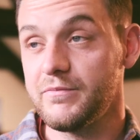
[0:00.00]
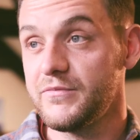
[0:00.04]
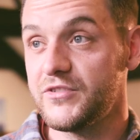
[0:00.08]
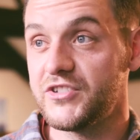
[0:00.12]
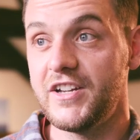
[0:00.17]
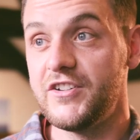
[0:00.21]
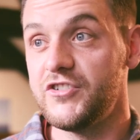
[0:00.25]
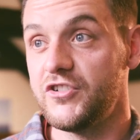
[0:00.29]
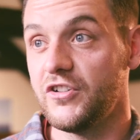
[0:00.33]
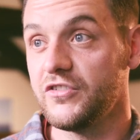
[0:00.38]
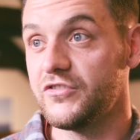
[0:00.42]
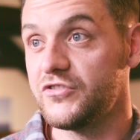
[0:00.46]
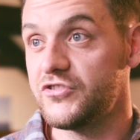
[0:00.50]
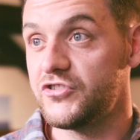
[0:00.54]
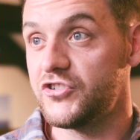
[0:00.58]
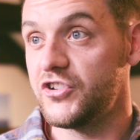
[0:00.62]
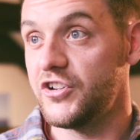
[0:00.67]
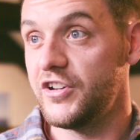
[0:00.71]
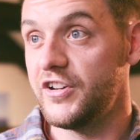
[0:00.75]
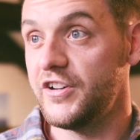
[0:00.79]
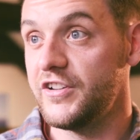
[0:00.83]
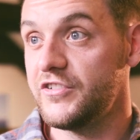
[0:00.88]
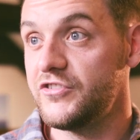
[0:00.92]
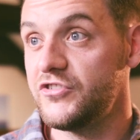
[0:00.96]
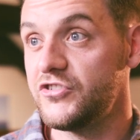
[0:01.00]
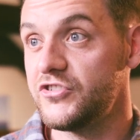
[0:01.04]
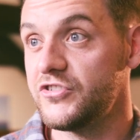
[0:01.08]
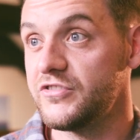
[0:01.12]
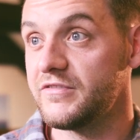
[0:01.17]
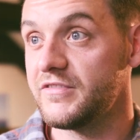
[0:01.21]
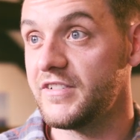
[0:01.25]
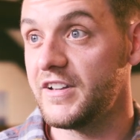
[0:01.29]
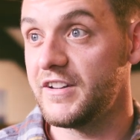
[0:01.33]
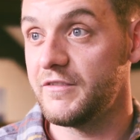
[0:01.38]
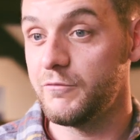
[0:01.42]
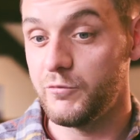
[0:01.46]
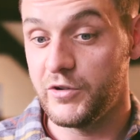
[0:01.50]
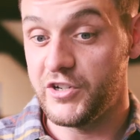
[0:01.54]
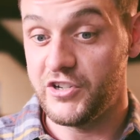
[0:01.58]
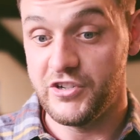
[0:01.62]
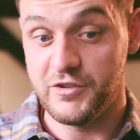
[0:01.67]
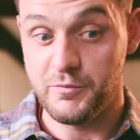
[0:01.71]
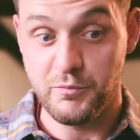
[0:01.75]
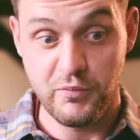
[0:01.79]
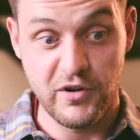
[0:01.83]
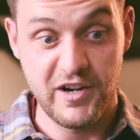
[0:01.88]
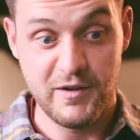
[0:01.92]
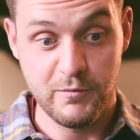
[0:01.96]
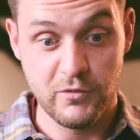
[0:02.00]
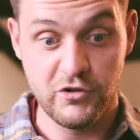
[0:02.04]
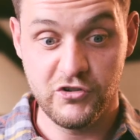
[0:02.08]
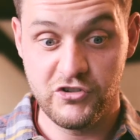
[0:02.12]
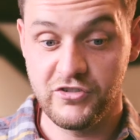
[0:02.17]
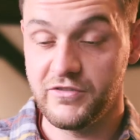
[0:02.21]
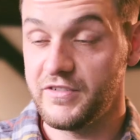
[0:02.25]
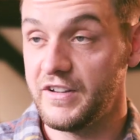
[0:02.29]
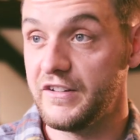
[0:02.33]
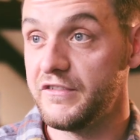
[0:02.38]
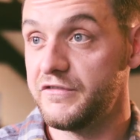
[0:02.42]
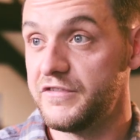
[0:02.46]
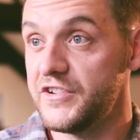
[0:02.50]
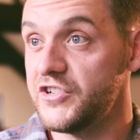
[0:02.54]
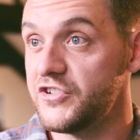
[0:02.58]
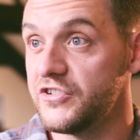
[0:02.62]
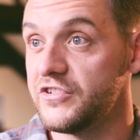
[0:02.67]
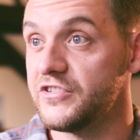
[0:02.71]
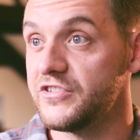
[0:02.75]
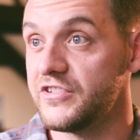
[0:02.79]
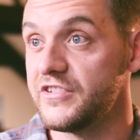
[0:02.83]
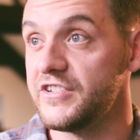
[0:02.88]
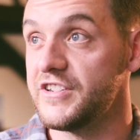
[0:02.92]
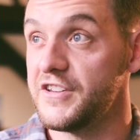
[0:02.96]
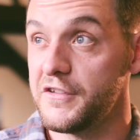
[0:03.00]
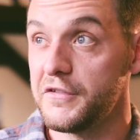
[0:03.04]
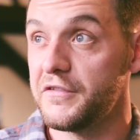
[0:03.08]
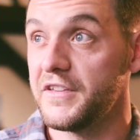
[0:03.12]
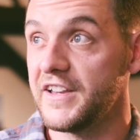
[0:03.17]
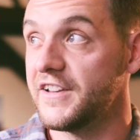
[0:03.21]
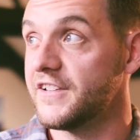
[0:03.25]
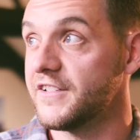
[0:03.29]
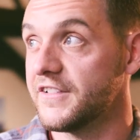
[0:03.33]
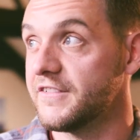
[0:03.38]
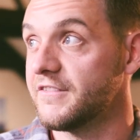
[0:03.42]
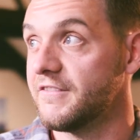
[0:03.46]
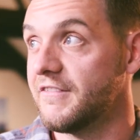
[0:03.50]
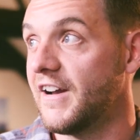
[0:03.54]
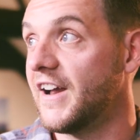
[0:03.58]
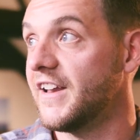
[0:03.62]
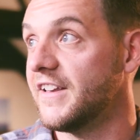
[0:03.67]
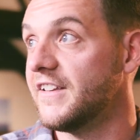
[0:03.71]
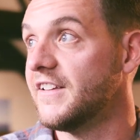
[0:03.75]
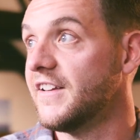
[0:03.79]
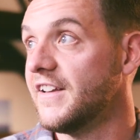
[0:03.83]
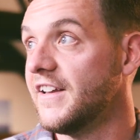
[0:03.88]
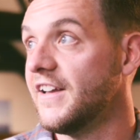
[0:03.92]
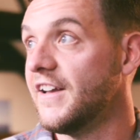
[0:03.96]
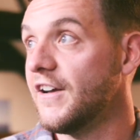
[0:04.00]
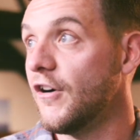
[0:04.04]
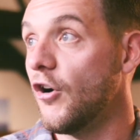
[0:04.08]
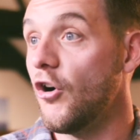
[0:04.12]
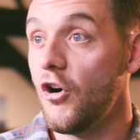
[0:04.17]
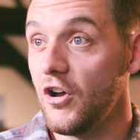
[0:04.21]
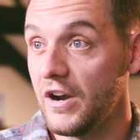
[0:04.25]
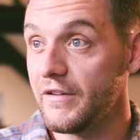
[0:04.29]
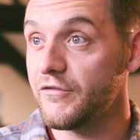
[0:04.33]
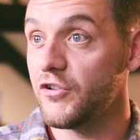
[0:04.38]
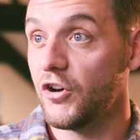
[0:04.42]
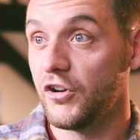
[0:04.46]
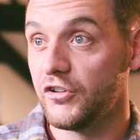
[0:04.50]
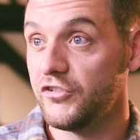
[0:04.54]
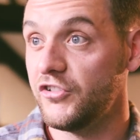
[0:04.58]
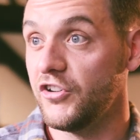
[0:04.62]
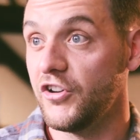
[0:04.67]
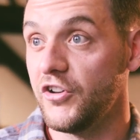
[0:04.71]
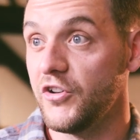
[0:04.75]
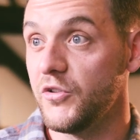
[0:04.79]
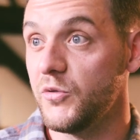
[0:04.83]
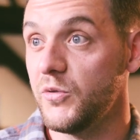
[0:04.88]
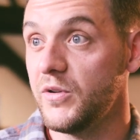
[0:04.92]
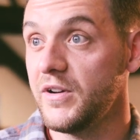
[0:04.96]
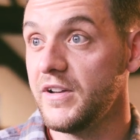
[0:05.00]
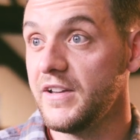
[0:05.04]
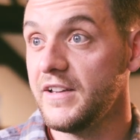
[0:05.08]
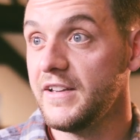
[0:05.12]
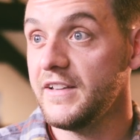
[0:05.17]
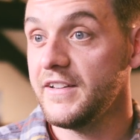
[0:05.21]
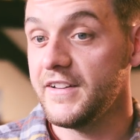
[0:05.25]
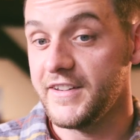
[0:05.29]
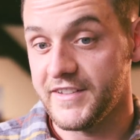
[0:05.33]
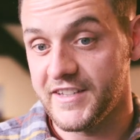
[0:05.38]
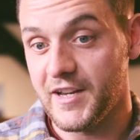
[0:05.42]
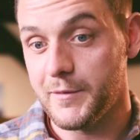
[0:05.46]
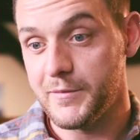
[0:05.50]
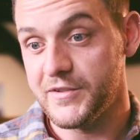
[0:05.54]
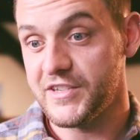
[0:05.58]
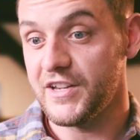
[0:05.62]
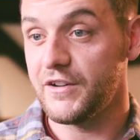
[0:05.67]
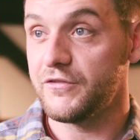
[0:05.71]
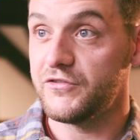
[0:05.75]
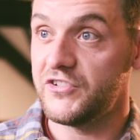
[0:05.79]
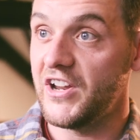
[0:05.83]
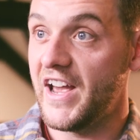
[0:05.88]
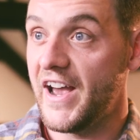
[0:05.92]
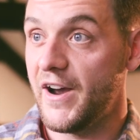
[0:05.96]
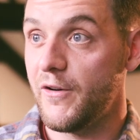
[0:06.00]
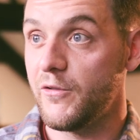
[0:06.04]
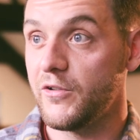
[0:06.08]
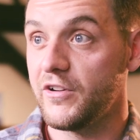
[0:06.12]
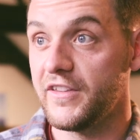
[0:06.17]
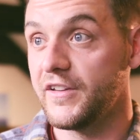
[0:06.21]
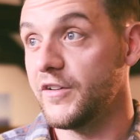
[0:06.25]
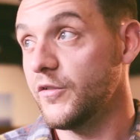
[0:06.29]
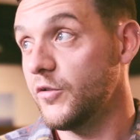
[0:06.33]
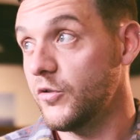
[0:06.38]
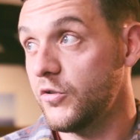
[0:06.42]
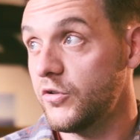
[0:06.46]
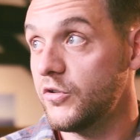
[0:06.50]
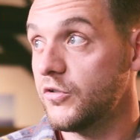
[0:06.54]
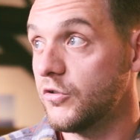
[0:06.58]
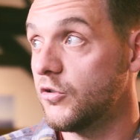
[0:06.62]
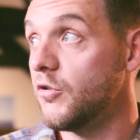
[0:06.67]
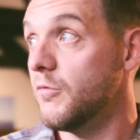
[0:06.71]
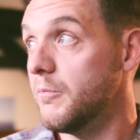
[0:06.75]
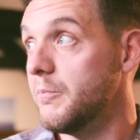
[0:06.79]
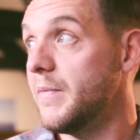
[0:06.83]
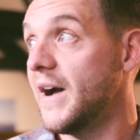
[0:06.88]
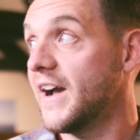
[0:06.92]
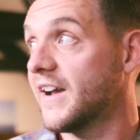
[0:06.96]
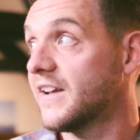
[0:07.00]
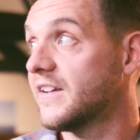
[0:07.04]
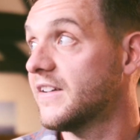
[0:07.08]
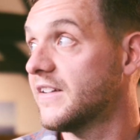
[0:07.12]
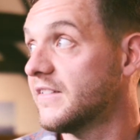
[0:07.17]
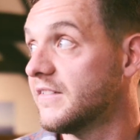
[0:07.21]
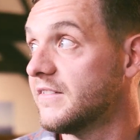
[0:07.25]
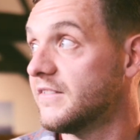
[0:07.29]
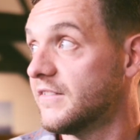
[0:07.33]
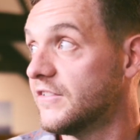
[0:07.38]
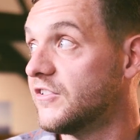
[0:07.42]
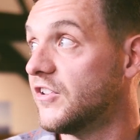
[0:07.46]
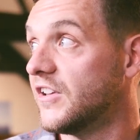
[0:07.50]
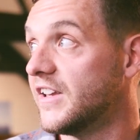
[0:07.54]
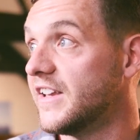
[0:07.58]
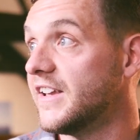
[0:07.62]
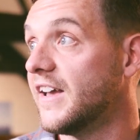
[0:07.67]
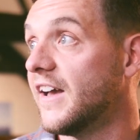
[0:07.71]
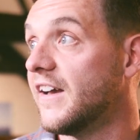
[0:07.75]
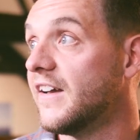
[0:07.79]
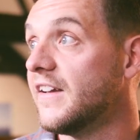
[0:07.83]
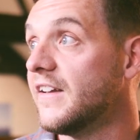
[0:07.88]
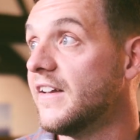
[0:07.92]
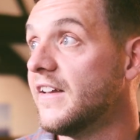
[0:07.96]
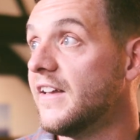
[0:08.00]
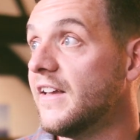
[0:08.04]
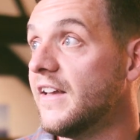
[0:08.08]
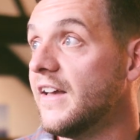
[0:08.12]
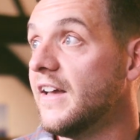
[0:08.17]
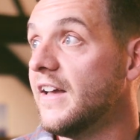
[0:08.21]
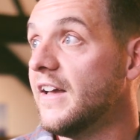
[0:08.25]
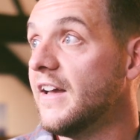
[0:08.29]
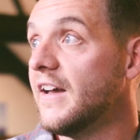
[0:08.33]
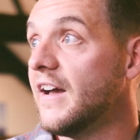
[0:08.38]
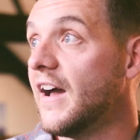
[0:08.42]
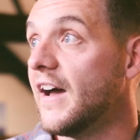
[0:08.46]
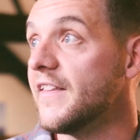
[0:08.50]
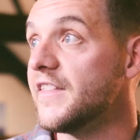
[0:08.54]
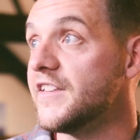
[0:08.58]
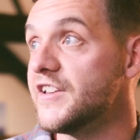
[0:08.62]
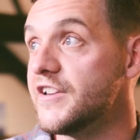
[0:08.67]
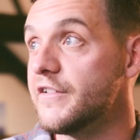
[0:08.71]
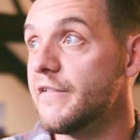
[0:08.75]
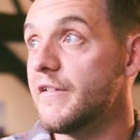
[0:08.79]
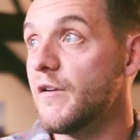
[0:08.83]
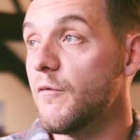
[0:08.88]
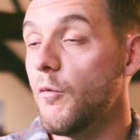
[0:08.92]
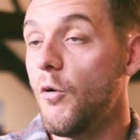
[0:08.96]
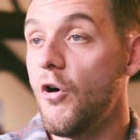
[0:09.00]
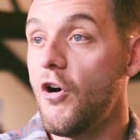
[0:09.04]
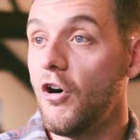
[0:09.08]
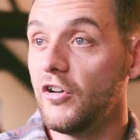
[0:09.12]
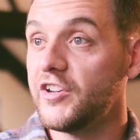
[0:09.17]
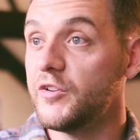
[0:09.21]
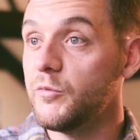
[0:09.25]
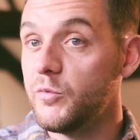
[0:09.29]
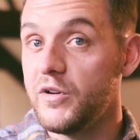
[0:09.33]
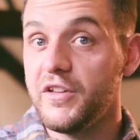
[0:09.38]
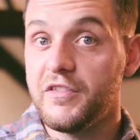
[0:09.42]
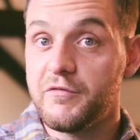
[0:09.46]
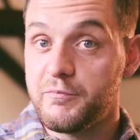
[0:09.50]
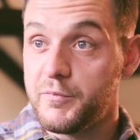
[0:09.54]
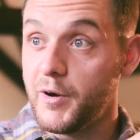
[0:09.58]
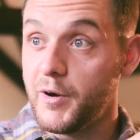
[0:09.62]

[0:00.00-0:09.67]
St John's Church, and which is pretty much at Fishers, and you think, right, all I've got to do is get myself down and then come back to here. And then you're rewarded with